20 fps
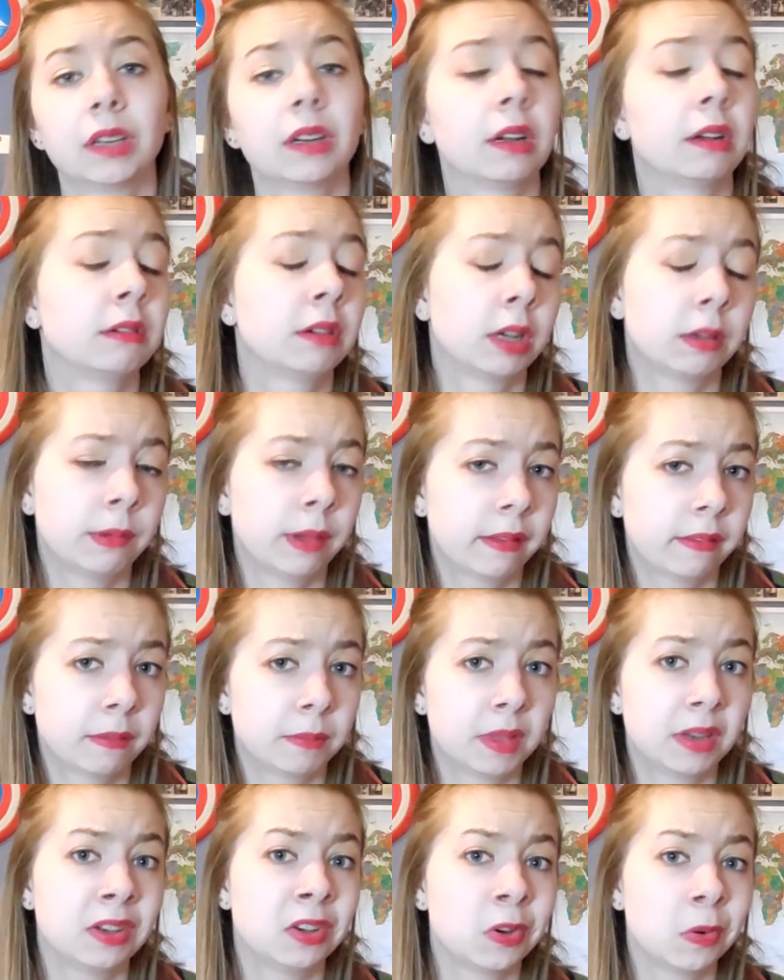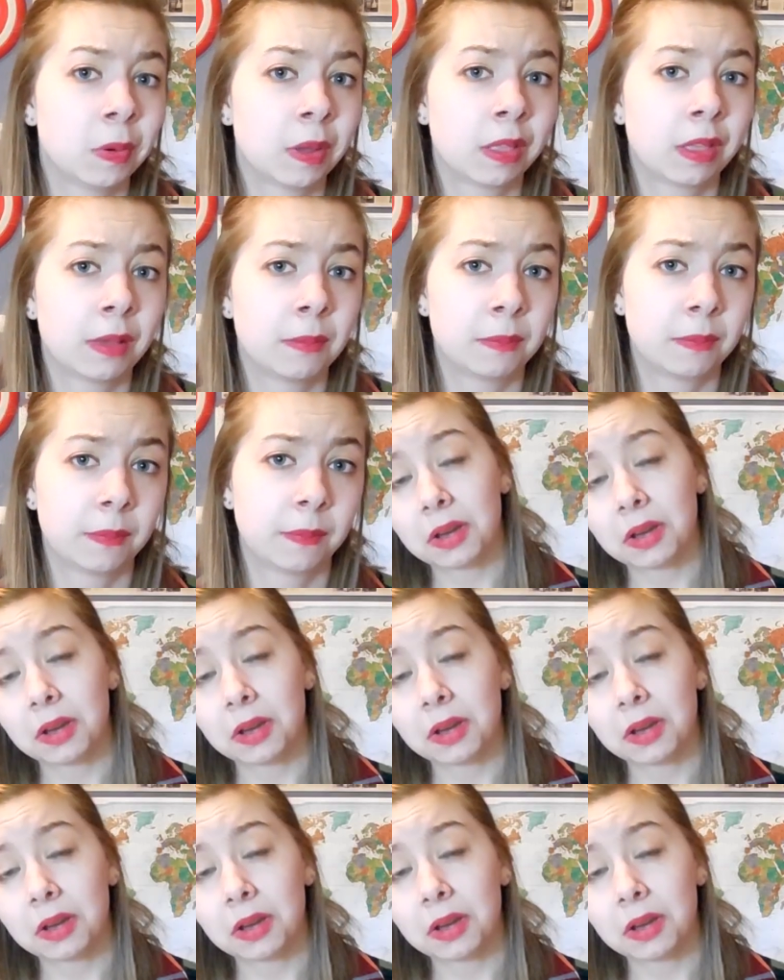I don't know, I'll find something to do with them.